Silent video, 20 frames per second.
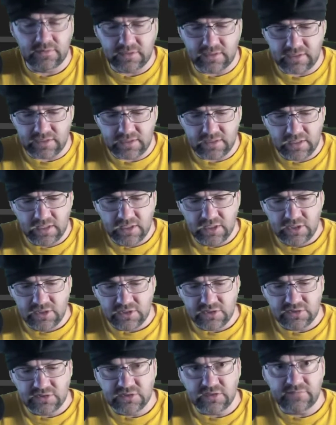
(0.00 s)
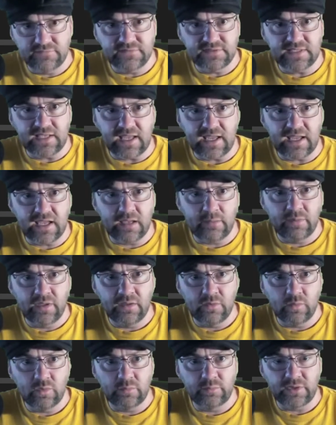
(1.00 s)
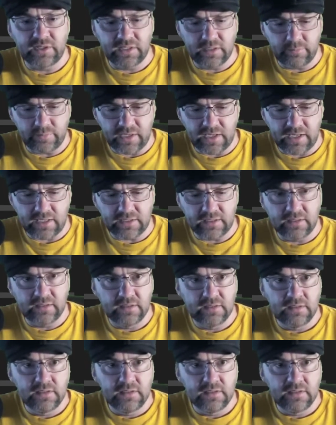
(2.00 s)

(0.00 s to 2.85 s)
Okay? Shift tab will bring it back.